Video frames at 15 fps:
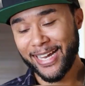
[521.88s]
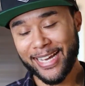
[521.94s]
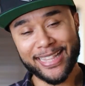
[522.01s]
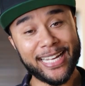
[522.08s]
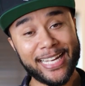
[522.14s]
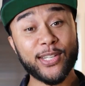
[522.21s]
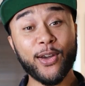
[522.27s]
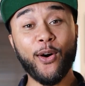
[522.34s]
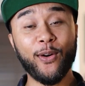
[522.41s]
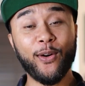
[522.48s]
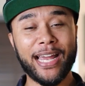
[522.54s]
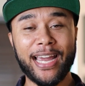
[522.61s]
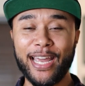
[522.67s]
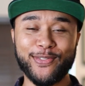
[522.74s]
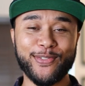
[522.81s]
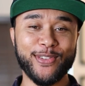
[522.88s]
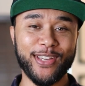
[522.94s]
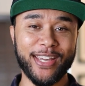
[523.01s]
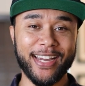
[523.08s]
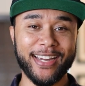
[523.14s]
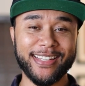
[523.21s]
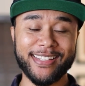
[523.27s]
That's all I had for you
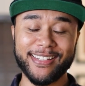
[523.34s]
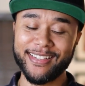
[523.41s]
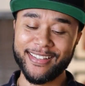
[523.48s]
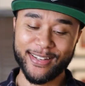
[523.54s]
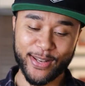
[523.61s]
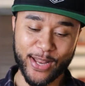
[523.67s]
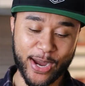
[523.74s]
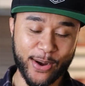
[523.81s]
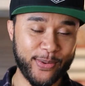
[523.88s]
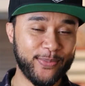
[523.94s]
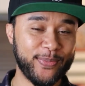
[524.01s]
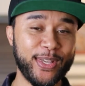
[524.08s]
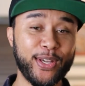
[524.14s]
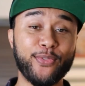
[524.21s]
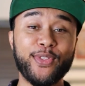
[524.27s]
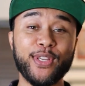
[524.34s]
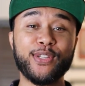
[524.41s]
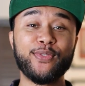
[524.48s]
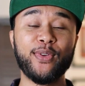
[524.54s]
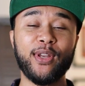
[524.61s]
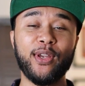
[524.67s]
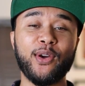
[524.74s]
guys. Now, if
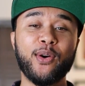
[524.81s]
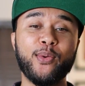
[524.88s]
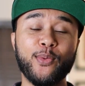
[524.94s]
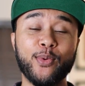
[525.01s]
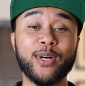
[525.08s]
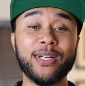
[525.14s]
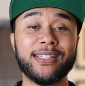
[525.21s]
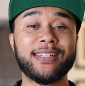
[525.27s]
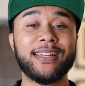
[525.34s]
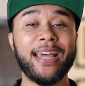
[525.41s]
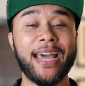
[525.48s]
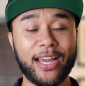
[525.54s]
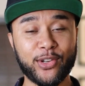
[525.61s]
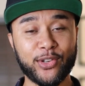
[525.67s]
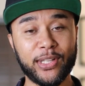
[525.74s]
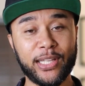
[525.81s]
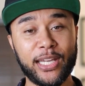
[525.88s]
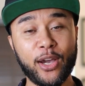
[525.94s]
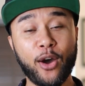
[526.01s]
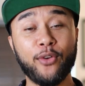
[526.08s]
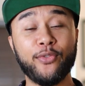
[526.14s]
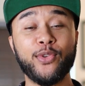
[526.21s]
this video was
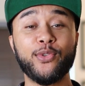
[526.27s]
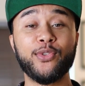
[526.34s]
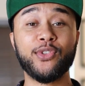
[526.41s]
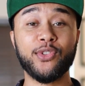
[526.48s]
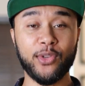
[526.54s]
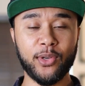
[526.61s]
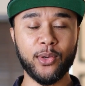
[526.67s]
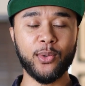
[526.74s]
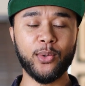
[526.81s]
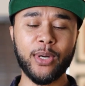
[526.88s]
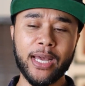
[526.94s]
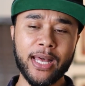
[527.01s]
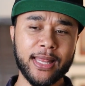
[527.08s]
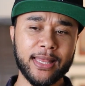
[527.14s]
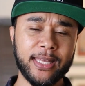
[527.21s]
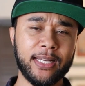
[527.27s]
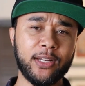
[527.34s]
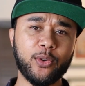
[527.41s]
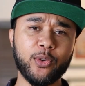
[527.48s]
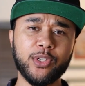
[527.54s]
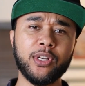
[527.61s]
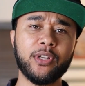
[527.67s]
actually of use to you,
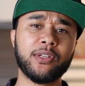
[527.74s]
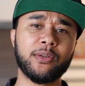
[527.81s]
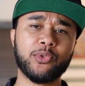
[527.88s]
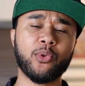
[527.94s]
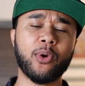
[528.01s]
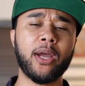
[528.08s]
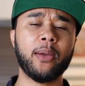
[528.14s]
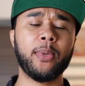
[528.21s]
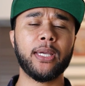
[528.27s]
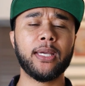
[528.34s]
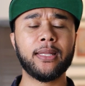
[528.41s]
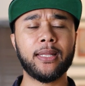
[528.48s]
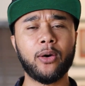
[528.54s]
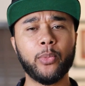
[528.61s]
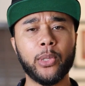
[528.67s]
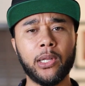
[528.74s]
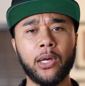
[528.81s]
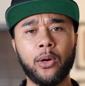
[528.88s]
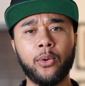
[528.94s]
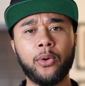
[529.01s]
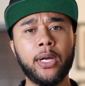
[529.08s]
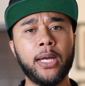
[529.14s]
then consider subscribing down
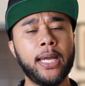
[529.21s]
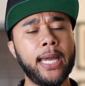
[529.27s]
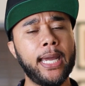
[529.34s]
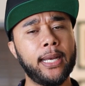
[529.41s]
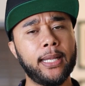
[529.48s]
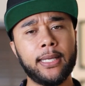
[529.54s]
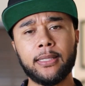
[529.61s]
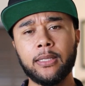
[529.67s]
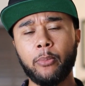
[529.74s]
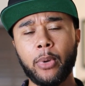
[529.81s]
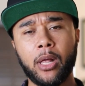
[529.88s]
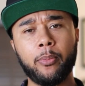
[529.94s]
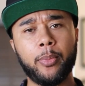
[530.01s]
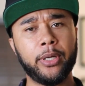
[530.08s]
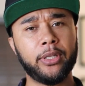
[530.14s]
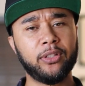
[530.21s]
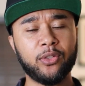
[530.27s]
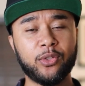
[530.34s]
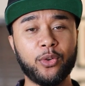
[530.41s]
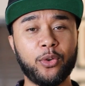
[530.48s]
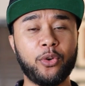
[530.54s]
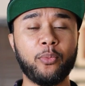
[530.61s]
below and hit the bell button
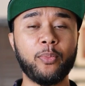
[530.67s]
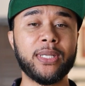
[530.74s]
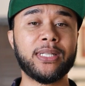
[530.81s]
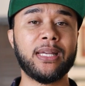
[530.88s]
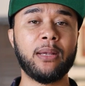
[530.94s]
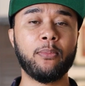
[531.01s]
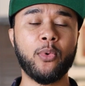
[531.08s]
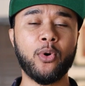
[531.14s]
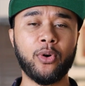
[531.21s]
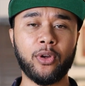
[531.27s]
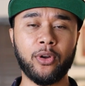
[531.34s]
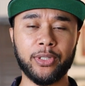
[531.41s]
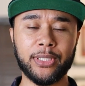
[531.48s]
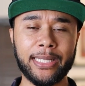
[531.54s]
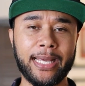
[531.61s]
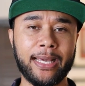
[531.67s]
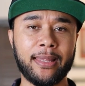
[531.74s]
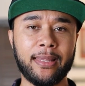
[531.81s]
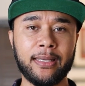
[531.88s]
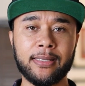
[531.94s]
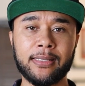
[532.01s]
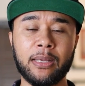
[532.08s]
so you don't miss any more content
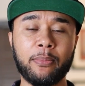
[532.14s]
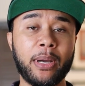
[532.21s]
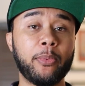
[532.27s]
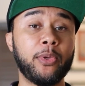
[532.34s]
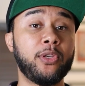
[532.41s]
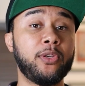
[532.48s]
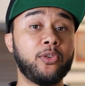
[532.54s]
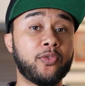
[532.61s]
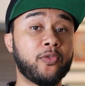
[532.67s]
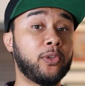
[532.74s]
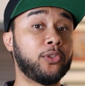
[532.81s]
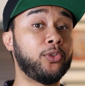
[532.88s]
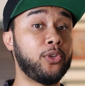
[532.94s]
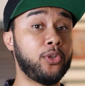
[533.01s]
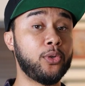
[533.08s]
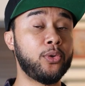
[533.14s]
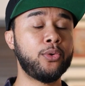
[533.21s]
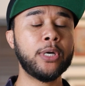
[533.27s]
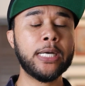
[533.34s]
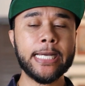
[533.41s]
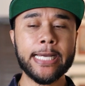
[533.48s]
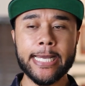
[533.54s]
like this that might be useful to
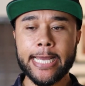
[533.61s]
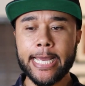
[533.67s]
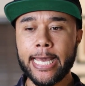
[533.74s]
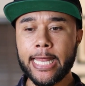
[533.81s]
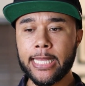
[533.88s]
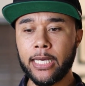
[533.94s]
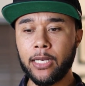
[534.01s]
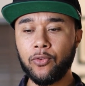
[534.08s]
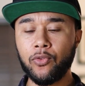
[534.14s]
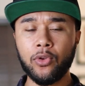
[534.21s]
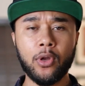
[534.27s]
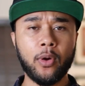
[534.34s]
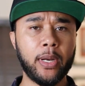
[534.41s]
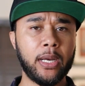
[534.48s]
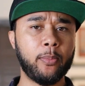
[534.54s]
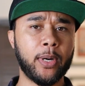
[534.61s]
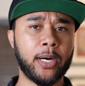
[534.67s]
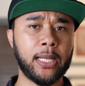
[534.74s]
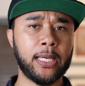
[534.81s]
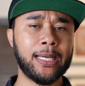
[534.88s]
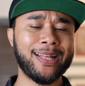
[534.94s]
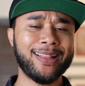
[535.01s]
you. And then if you know
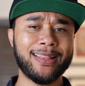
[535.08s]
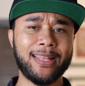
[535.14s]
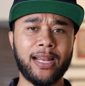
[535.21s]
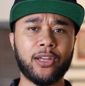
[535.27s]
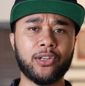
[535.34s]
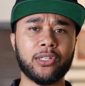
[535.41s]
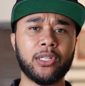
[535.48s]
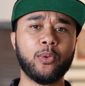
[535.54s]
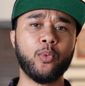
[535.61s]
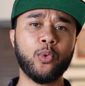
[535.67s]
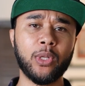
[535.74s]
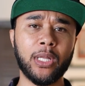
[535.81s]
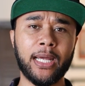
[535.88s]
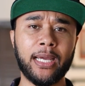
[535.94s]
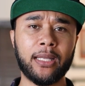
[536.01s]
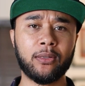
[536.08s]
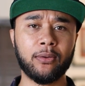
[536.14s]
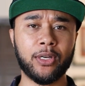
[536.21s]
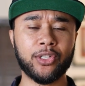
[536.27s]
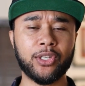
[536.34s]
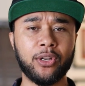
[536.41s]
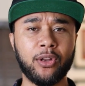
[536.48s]
anybody that actually would like to
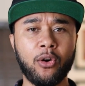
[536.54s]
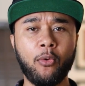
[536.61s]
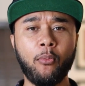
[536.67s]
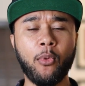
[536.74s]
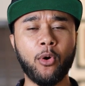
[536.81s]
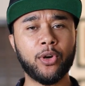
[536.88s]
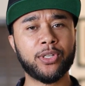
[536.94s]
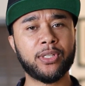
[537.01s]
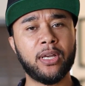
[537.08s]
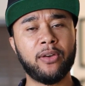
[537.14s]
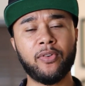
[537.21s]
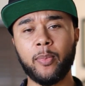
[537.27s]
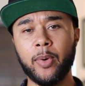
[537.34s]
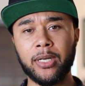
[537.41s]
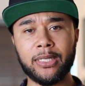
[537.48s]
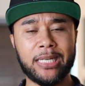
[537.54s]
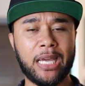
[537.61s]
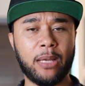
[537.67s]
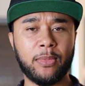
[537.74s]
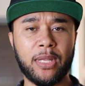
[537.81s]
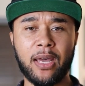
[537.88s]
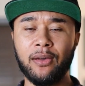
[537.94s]
actually know more stuff about
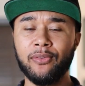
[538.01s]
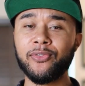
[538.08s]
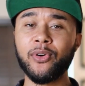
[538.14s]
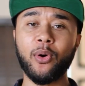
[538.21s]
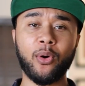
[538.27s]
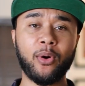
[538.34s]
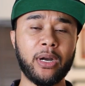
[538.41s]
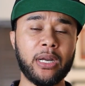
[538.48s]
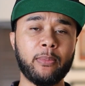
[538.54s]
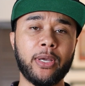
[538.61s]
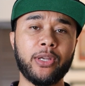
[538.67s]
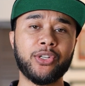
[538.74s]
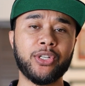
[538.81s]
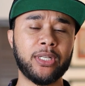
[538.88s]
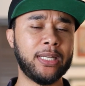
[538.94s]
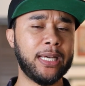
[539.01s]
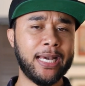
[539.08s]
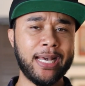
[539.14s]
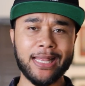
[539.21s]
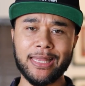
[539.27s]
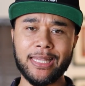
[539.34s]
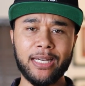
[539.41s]
game dev or animation,
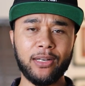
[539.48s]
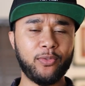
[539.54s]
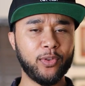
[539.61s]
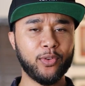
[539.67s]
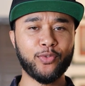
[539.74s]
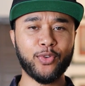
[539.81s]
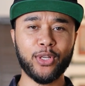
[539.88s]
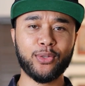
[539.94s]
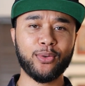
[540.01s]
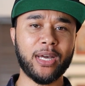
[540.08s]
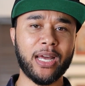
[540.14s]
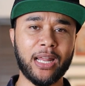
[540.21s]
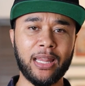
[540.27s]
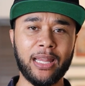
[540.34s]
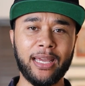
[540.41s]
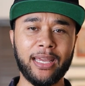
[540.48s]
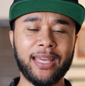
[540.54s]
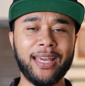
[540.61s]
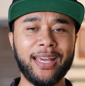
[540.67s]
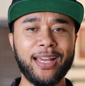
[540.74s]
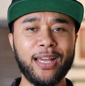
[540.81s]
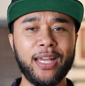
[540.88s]
then feel free to kind of
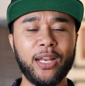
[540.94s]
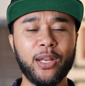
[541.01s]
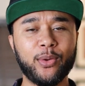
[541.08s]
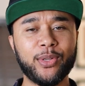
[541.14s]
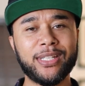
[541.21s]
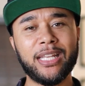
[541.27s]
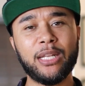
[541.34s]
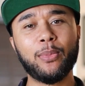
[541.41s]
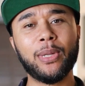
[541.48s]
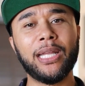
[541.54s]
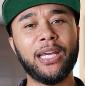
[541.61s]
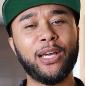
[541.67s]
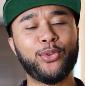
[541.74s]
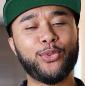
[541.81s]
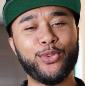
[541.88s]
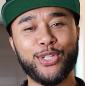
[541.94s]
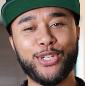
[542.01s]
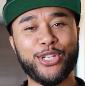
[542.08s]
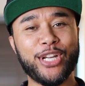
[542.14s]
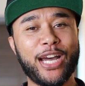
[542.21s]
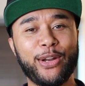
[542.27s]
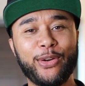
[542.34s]
like, you know, send them a link to
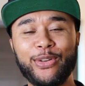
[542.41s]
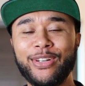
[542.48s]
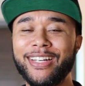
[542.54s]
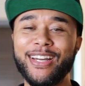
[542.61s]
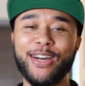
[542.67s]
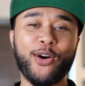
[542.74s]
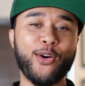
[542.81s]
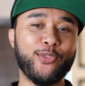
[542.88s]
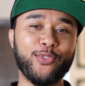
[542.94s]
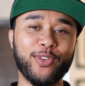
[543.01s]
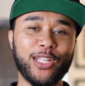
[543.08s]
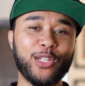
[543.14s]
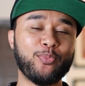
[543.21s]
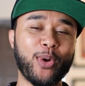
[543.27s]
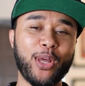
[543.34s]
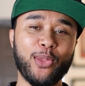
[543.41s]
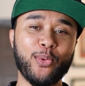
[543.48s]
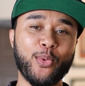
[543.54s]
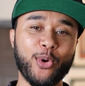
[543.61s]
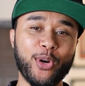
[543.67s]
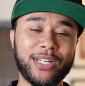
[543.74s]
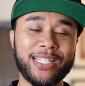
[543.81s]
this channel, hopefully spread the
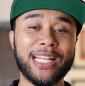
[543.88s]
word,